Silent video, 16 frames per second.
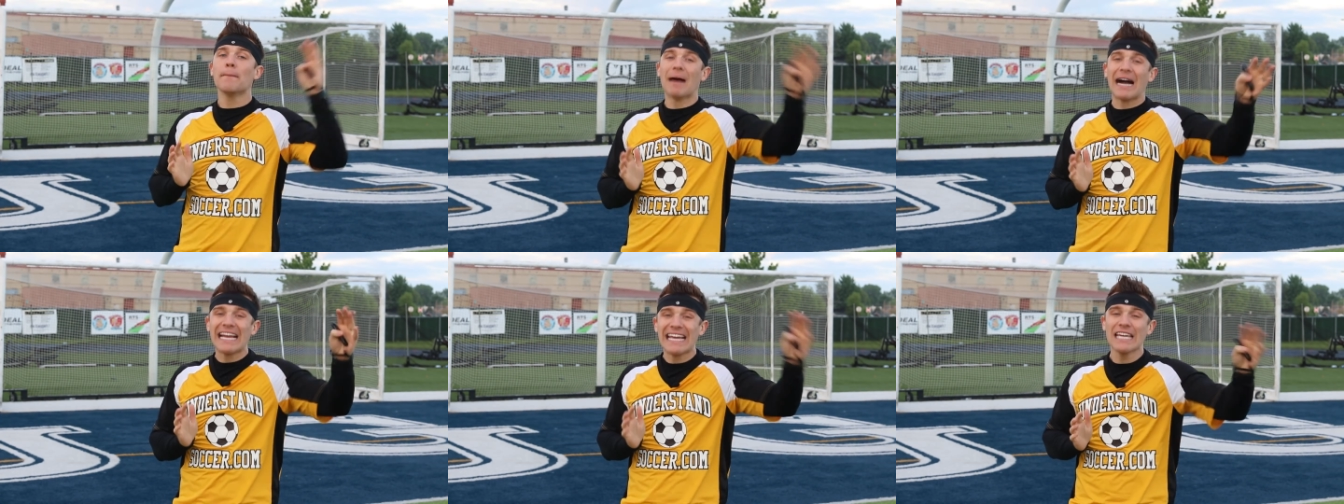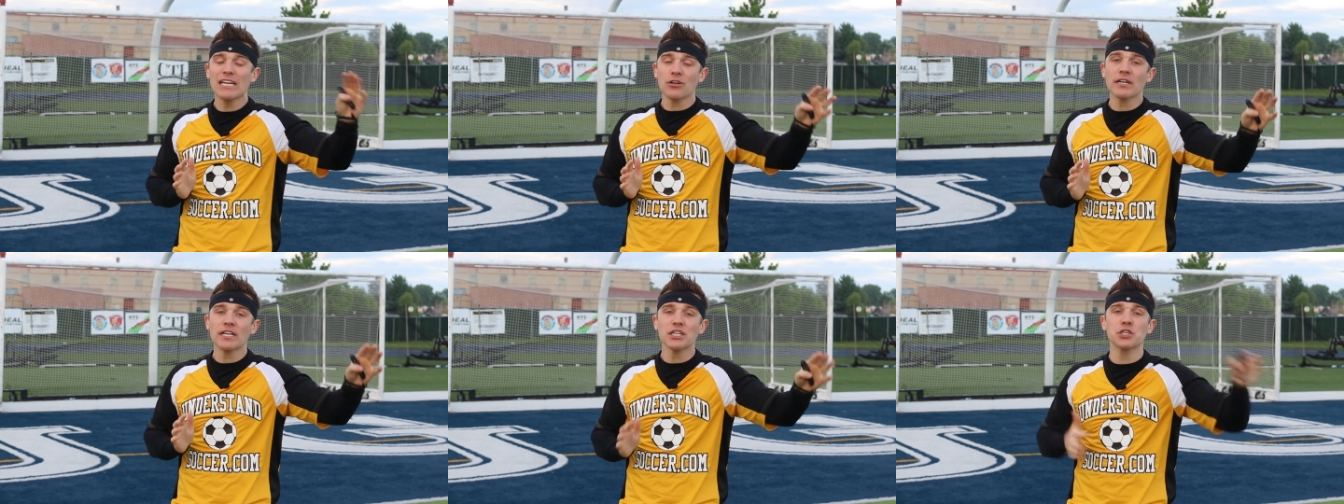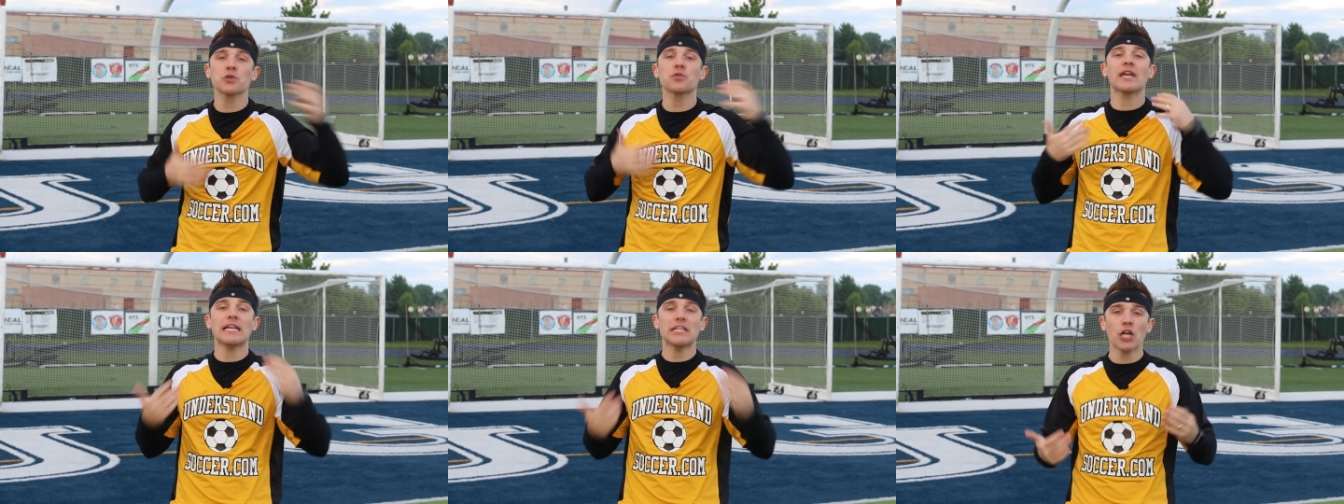by hearing
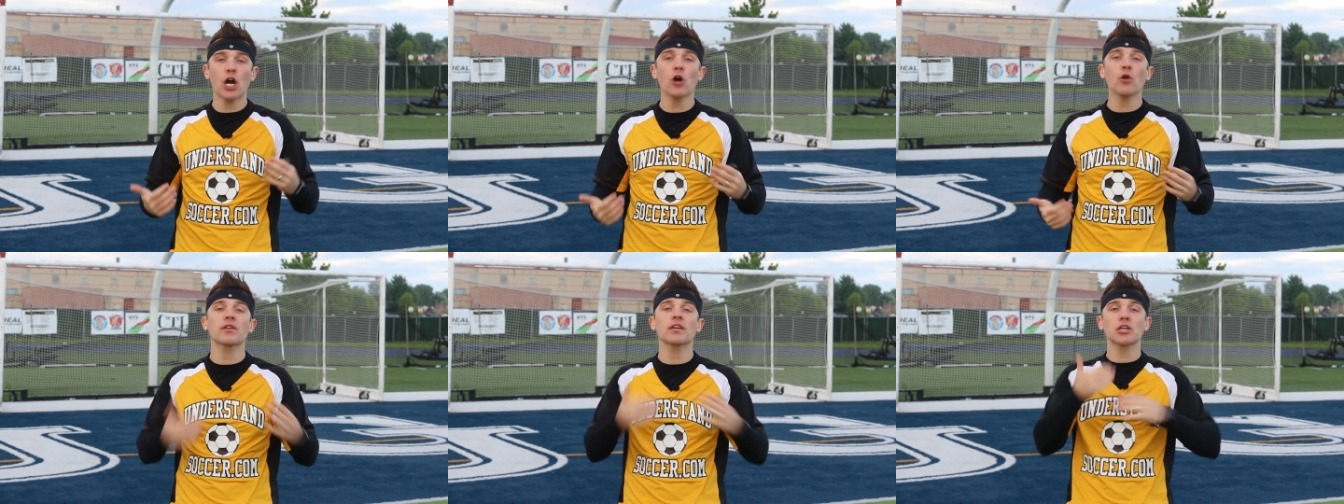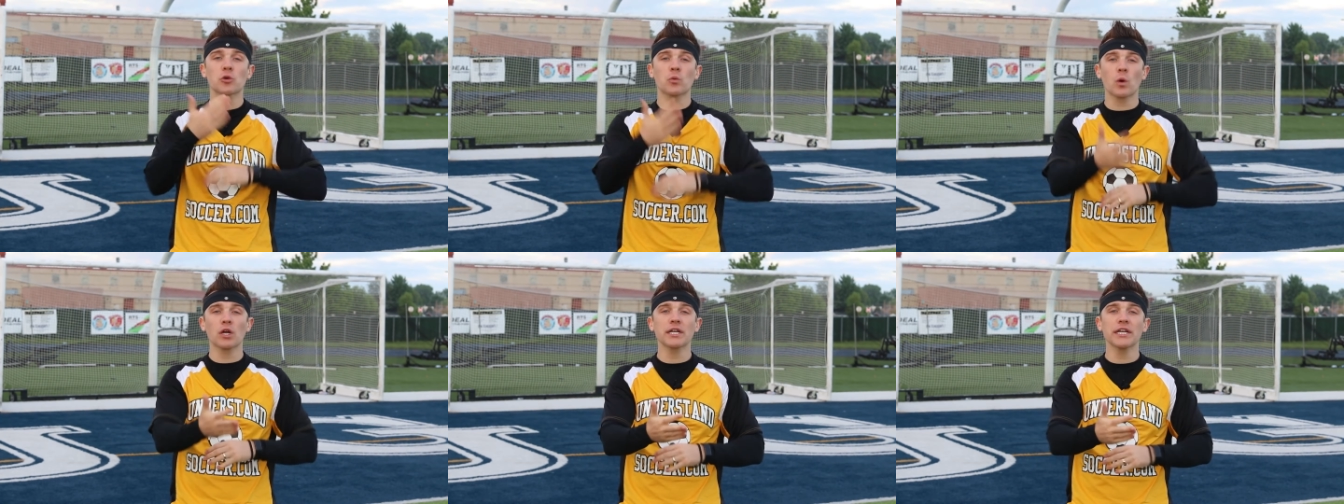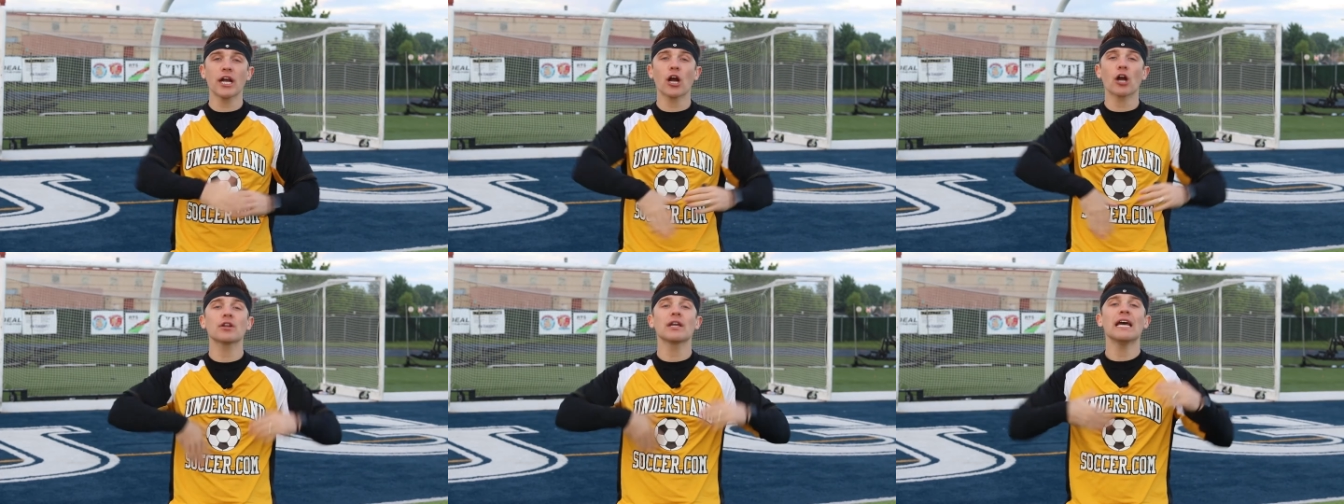you, they know that you're working
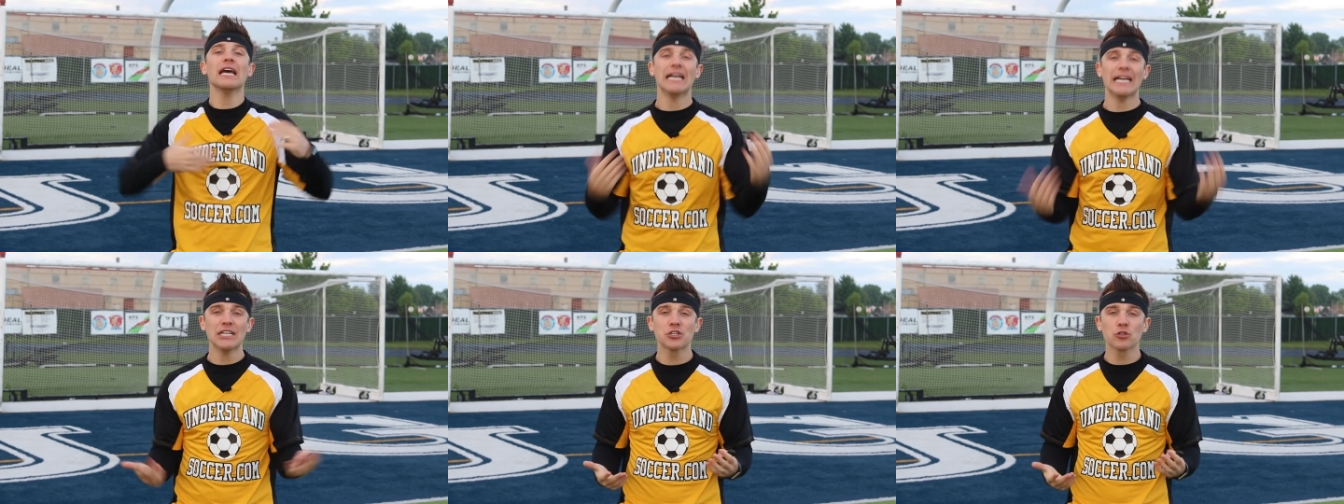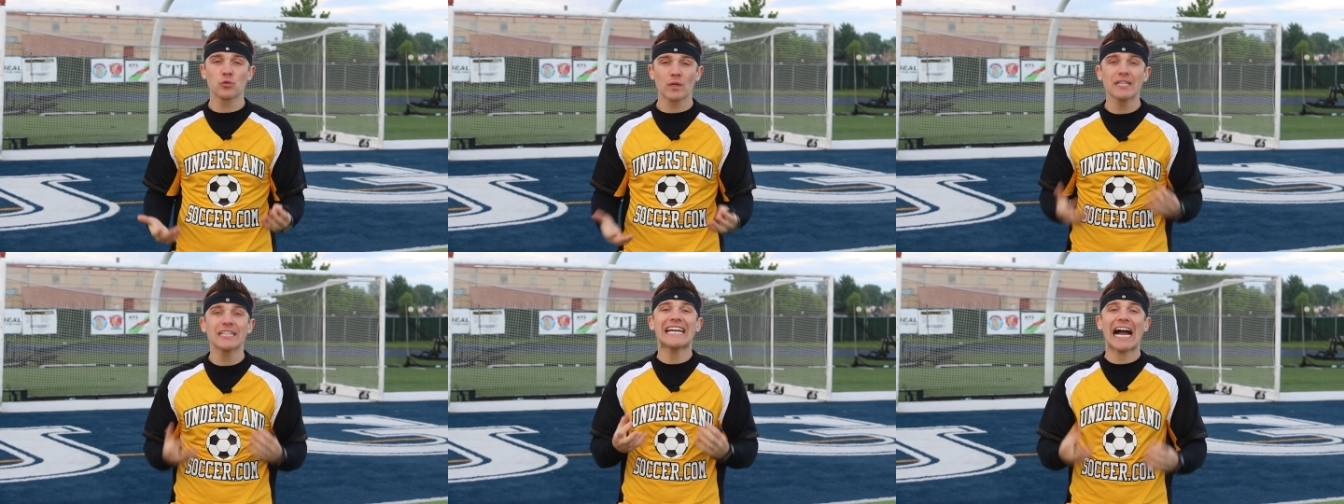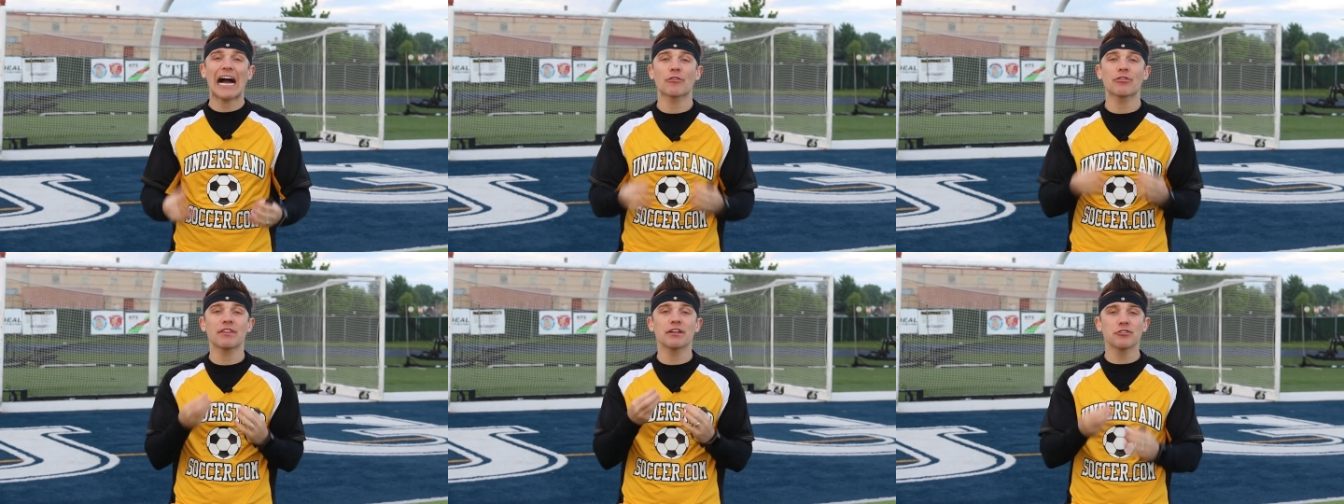hard and you're really
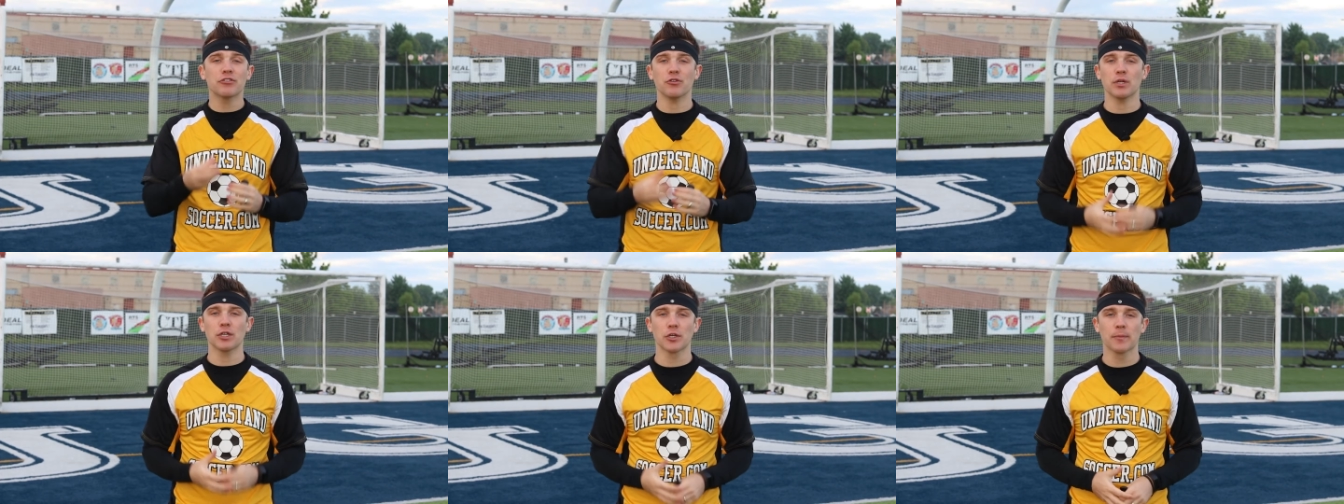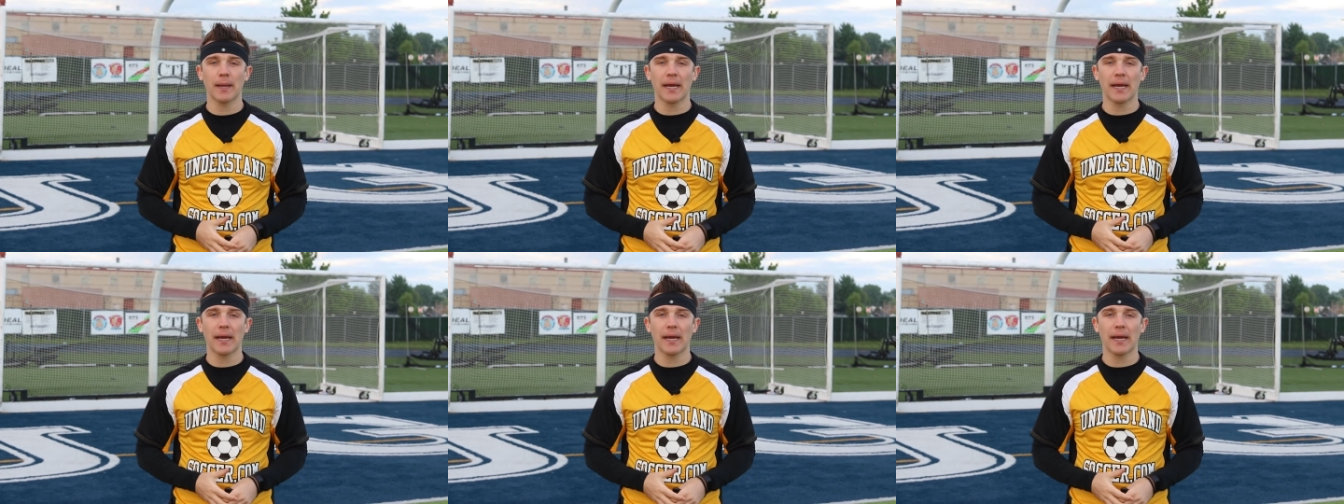out there doing your